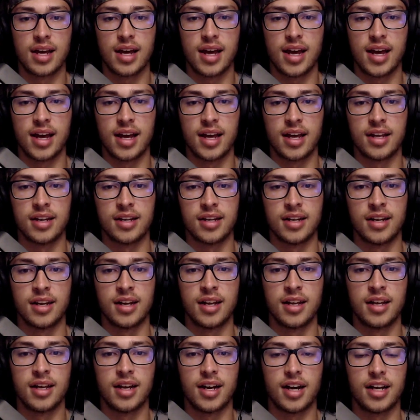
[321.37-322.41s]
And
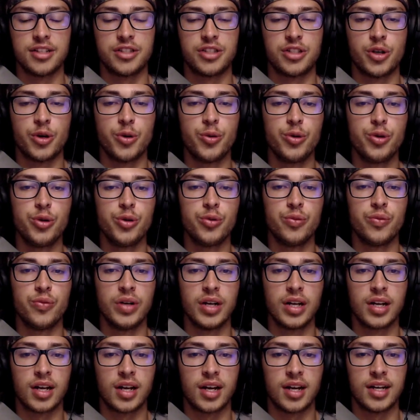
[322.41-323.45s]
until you
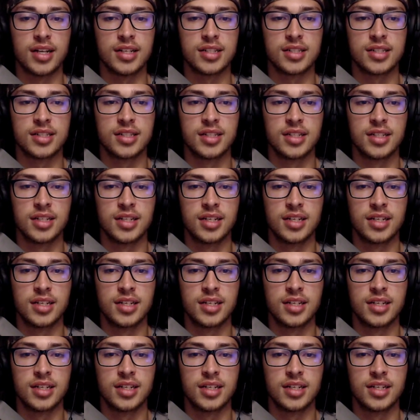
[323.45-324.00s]
realize